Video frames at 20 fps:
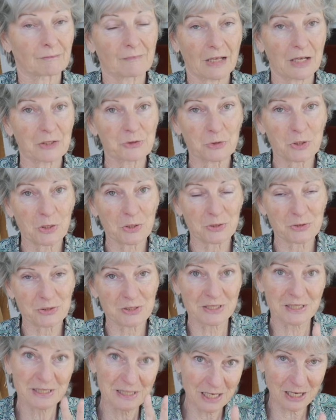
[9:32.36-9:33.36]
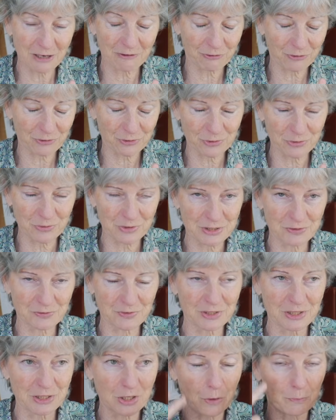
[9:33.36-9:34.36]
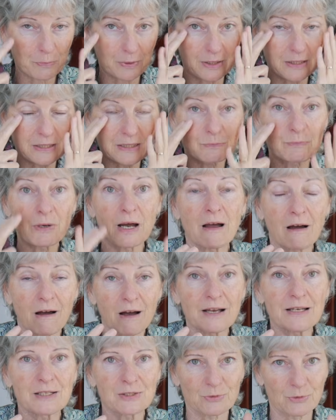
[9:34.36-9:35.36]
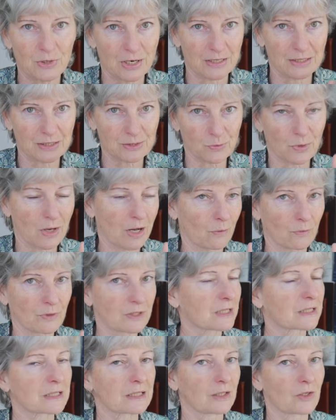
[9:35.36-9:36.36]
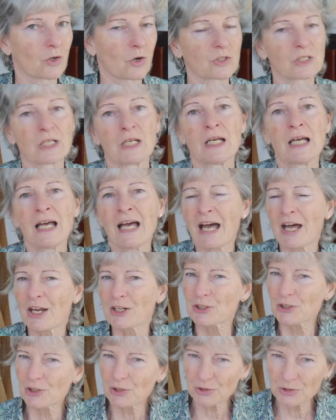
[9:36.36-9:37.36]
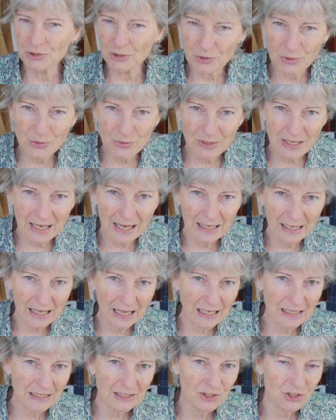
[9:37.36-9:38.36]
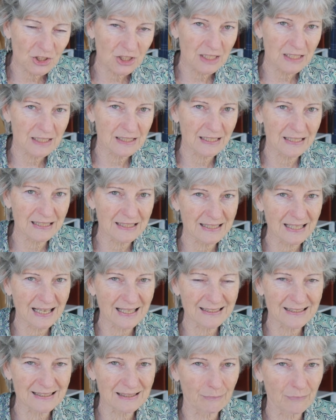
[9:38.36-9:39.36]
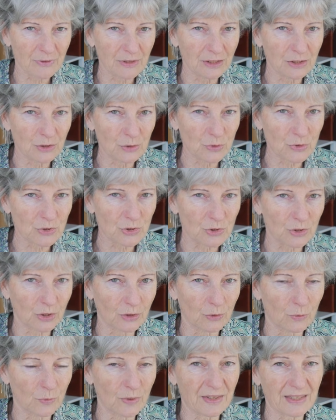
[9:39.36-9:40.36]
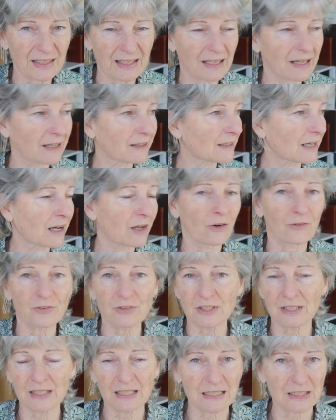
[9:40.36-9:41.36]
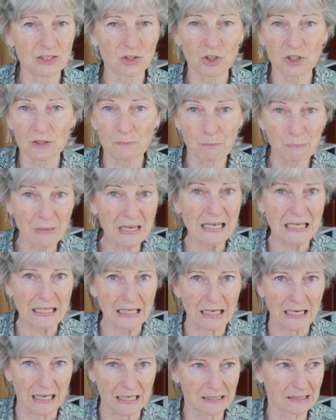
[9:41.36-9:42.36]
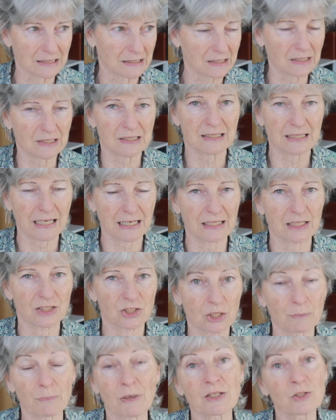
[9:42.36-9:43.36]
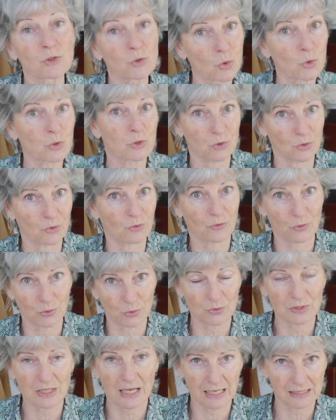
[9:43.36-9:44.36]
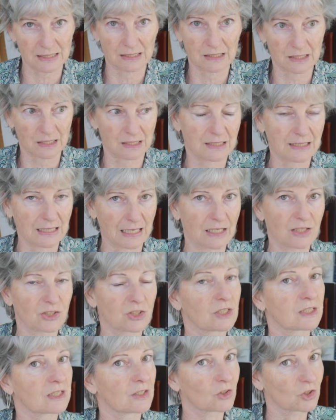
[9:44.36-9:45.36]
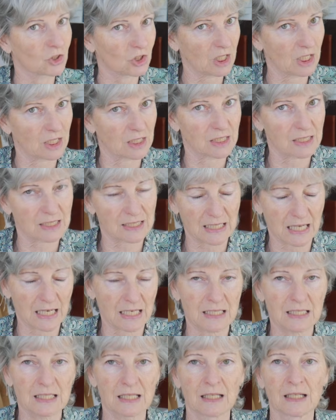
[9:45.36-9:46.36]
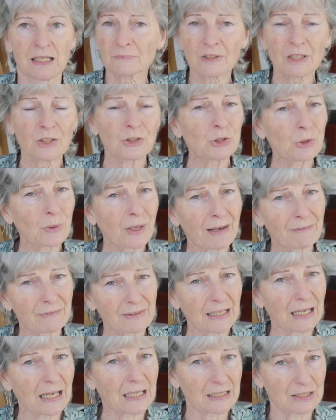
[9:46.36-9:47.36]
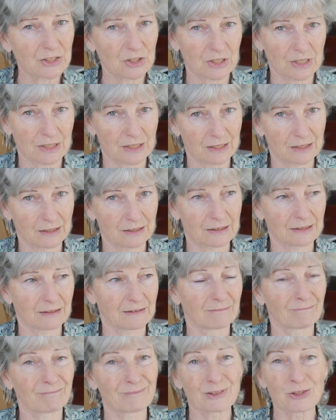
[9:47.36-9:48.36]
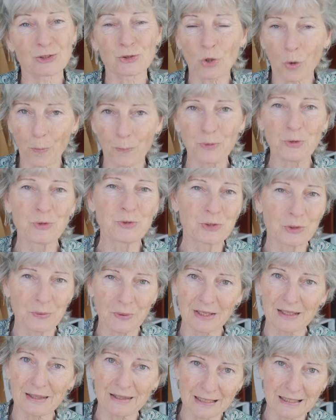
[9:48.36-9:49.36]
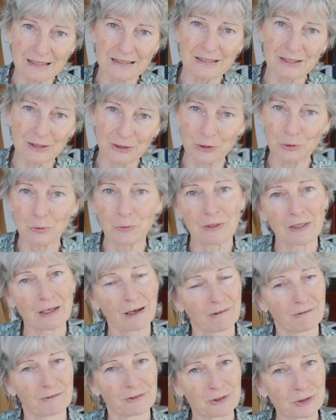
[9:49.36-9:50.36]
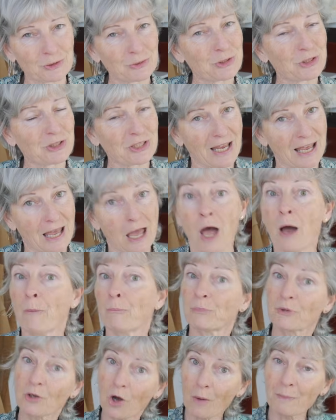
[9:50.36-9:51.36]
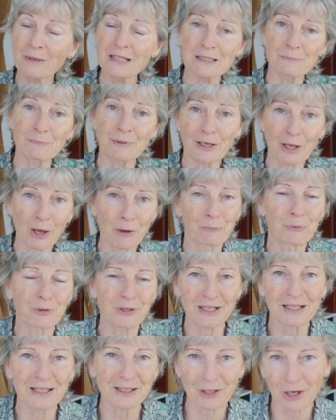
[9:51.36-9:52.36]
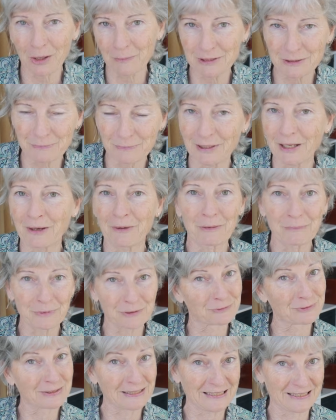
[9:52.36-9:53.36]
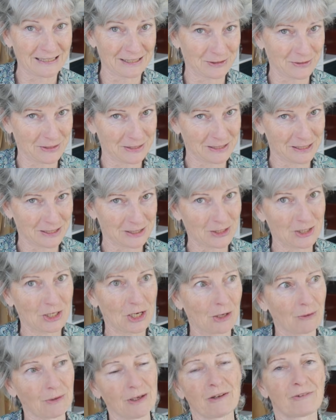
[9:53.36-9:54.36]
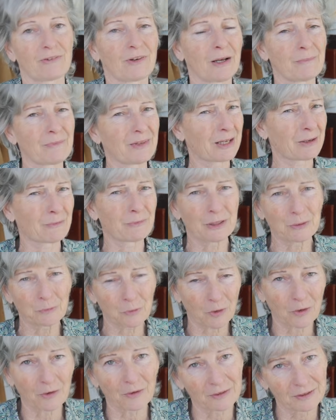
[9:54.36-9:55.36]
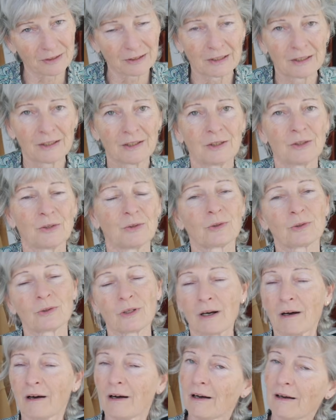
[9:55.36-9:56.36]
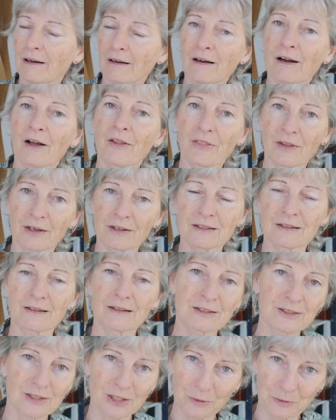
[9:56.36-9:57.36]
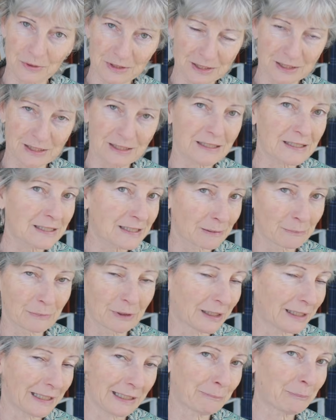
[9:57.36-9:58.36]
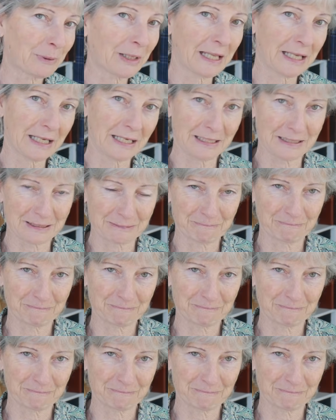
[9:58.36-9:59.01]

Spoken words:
I'll try not to sniff through this video, but it's my eyes run as well, which is a lot. Do you get allergies? Is that something you struggle with? I often think it's just me that has a dust allergy. My daughter, of course, has a dust allergy, so she understands. Do you have any allergies that stop you doing things that you love? Do share. Comments below. Put it in the comments below. I'd be really interested to know if I'm the only one, or are other sewists similarly plagued.